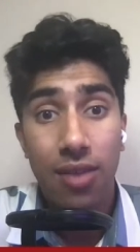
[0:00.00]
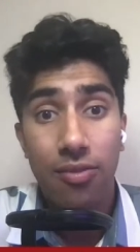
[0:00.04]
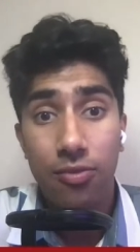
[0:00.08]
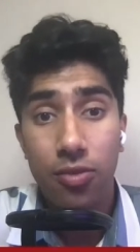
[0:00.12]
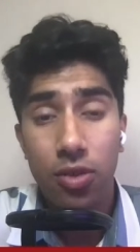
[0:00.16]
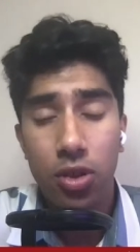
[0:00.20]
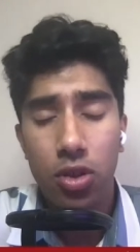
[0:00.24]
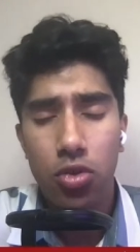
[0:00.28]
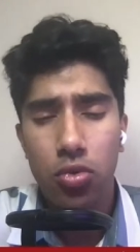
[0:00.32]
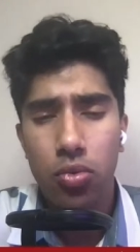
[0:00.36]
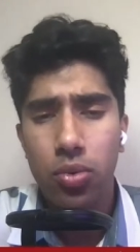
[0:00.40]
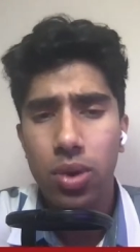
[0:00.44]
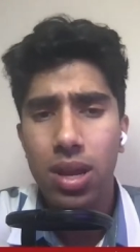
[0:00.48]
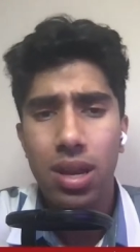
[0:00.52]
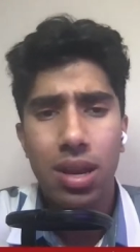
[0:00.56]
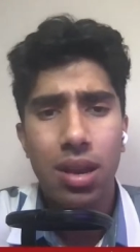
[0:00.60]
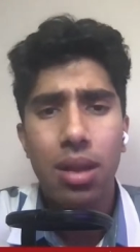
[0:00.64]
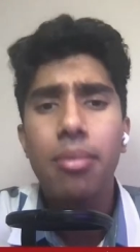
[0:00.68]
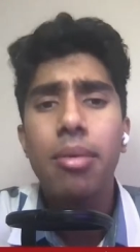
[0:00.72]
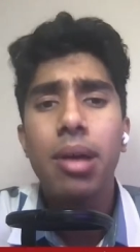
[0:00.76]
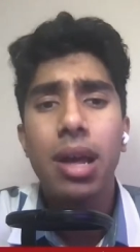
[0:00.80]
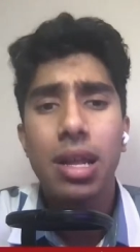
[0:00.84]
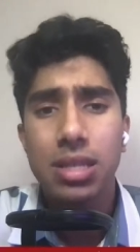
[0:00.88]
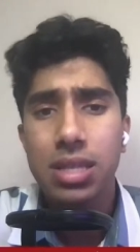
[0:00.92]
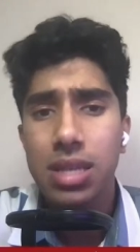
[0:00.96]
field read. And
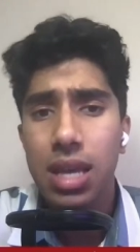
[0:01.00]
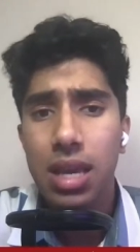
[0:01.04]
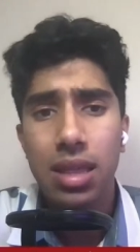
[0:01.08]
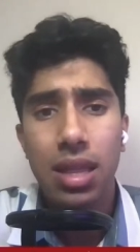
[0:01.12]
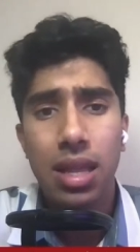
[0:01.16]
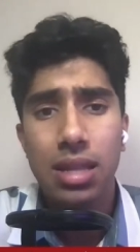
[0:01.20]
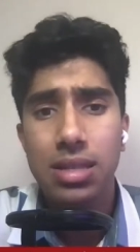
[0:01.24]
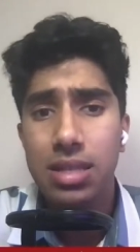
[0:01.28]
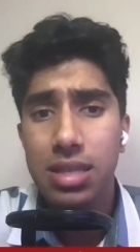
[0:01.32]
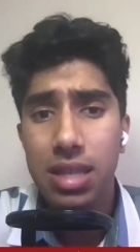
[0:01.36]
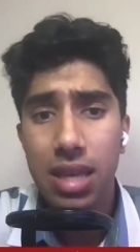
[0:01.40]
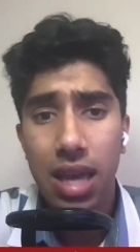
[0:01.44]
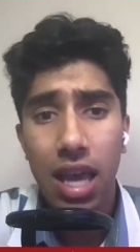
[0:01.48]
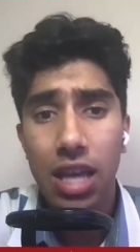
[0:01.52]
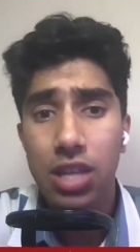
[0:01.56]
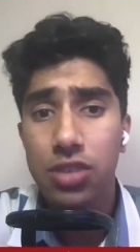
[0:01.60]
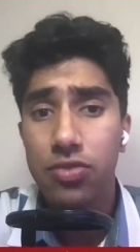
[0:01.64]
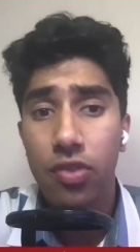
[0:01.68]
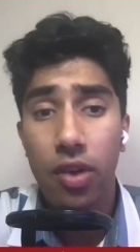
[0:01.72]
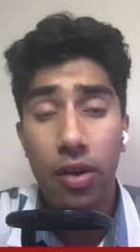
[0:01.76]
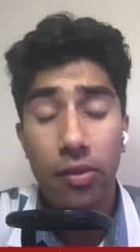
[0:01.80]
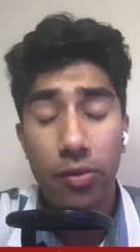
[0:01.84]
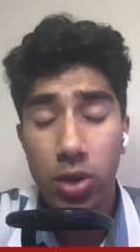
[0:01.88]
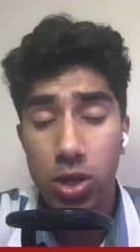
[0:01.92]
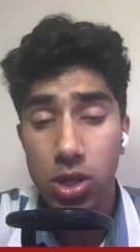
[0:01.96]
I'm not saying that's the case
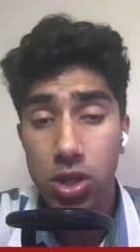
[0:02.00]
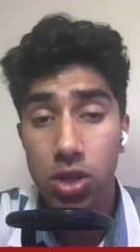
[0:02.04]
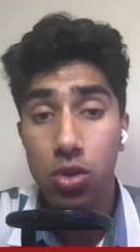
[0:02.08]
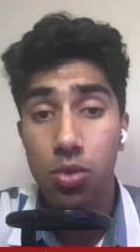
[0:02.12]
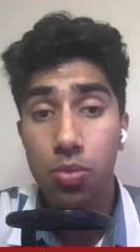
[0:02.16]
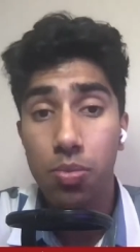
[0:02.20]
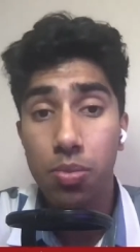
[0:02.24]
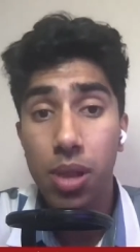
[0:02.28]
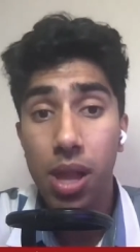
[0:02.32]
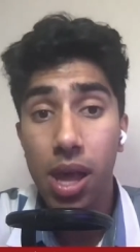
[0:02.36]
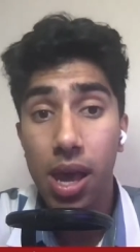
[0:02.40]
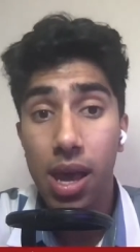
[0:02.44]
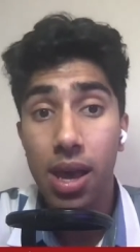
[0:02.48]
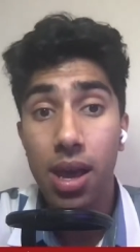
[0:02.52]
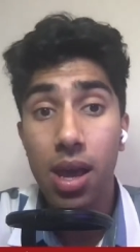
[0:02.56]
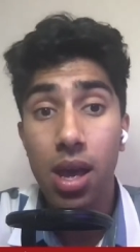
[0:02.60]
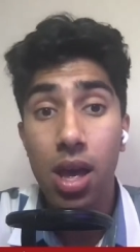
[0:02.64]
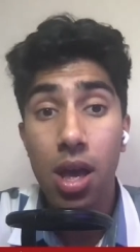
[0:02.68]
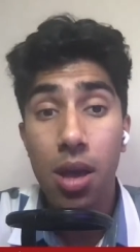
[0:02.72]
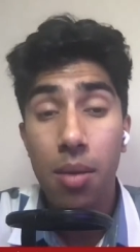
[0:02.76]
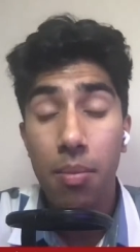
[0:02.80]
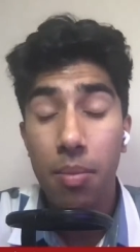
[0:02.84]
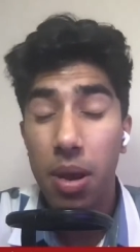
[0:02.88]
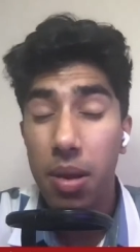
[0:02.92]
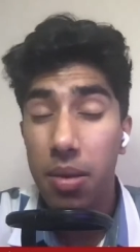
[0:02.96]
for every single play,
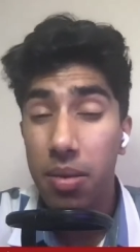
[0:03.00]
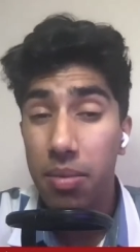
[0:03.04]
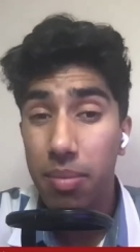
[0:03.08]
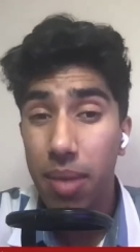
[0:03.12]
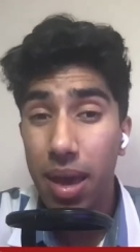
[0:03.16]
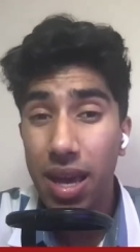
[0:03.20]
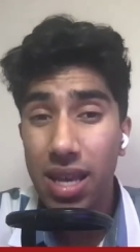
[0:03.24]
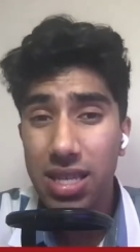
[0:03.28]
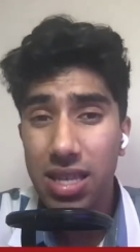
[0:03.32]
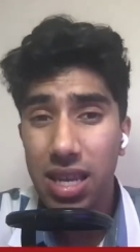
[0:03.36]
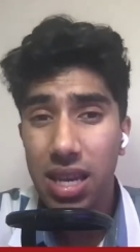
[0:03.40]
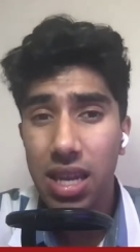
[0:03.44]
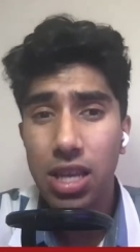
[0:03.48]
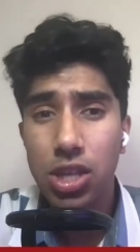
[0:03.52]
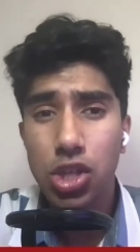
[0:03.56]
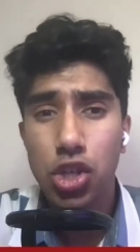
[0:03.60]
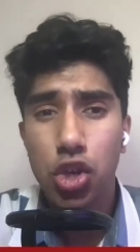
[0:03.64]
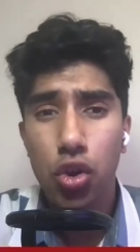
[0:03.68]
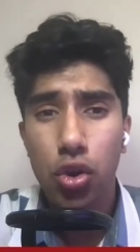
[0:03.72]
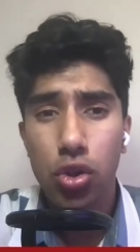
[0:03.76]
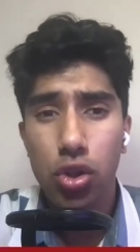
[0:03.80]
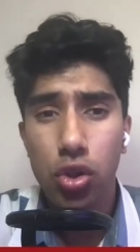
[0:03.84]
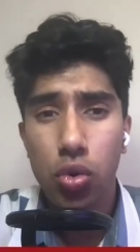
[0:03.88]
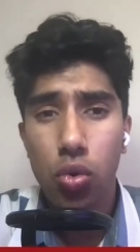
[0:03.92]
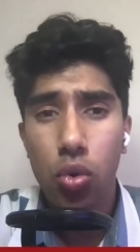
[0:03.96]
but it makes it
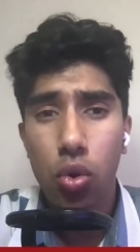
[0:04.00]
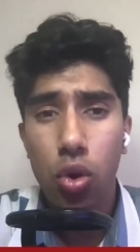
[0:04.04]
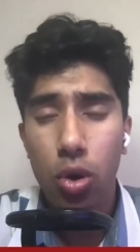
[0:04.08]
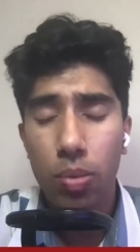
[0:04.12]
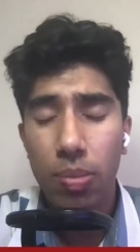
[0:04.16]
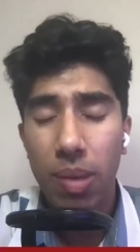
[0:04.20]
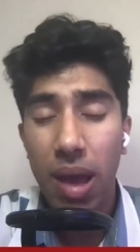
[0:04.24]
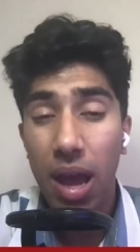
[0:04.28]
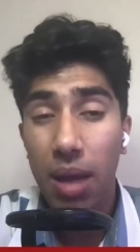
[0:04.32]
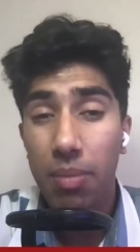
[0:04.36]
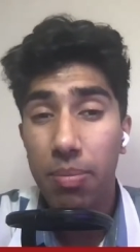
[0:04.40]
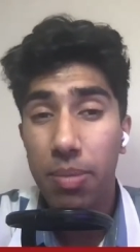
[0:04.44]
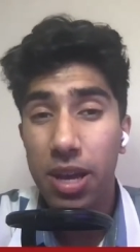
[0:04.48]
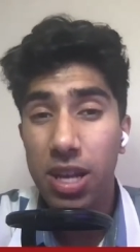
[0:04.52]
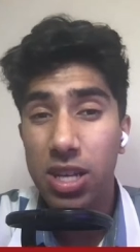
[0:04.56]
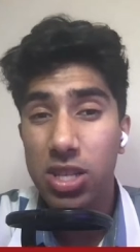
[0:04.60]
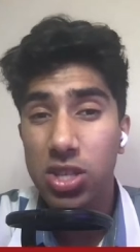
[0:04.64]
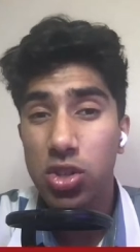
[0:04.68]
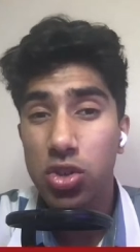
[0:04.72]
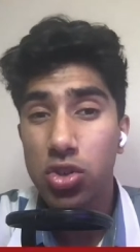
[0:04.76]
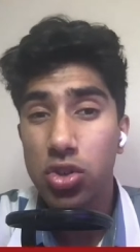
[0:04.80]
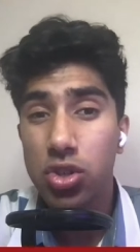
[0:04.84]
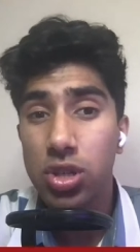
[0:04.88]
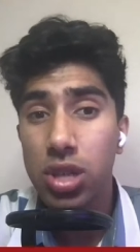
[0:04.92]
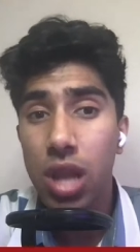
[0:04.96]
easier on the quarterback
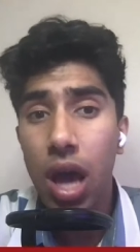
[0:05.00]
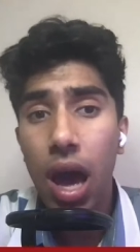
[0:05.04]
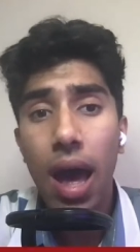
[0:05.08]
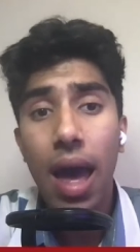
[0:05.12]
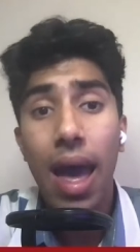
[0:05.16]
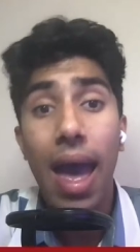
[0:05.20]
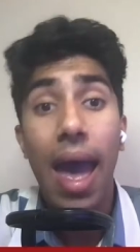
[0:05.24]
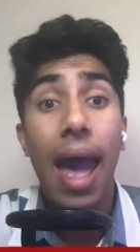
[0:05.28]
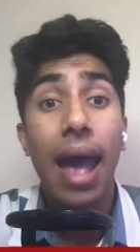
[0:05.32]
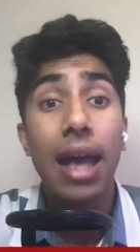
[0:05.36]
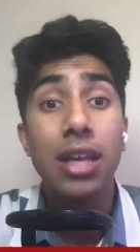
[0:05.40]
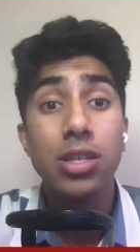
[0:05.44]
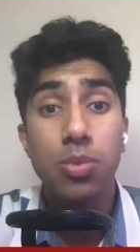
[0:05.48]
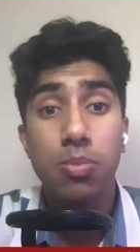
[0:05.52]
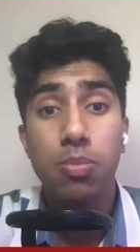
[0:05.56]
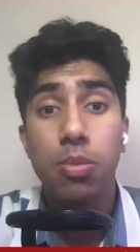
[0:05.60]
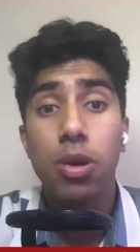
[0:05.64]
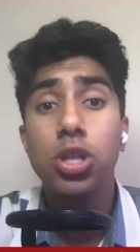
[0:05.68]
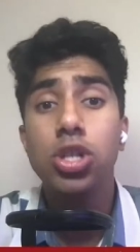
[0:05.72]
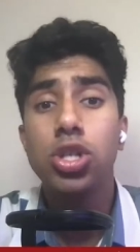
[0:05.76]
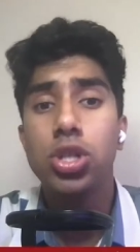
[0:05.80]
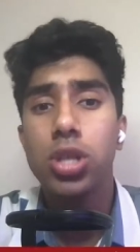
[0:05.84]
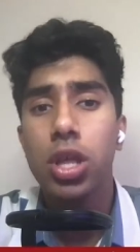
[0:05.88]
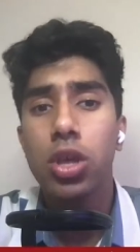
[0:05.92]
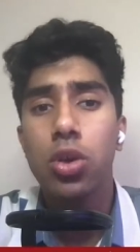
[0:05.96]
because there's not as
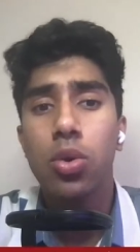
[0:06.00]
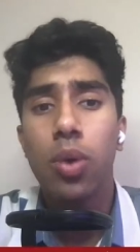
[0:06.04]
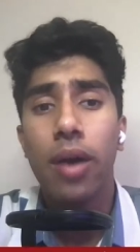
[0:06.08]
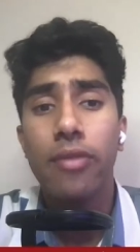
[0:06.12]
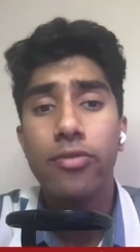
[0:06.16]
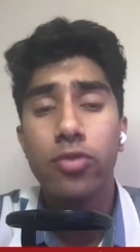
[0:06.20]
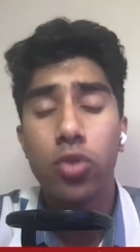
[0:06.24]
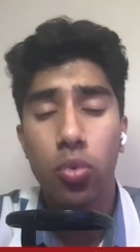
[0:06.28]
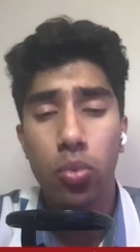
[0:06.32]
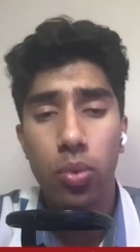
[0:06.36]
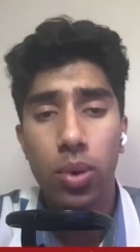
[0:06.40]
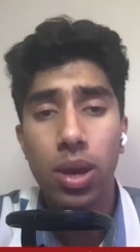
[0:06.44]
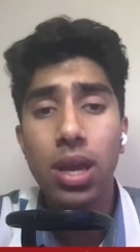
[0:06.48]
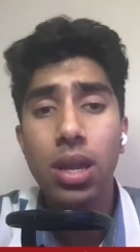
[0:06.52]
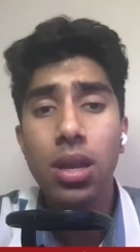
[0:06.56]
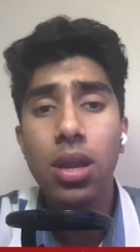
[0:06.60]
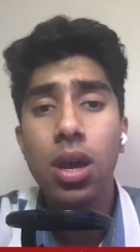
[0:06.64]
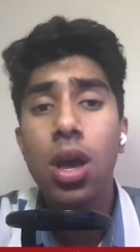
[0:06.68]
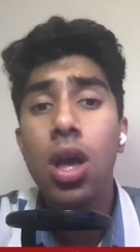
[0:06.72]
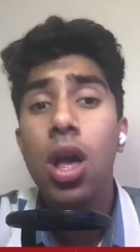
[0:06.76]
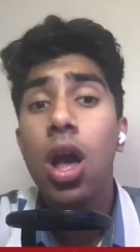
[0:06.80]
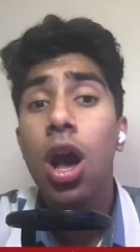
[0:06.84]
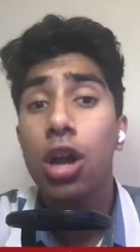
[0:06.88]
much that you have to read.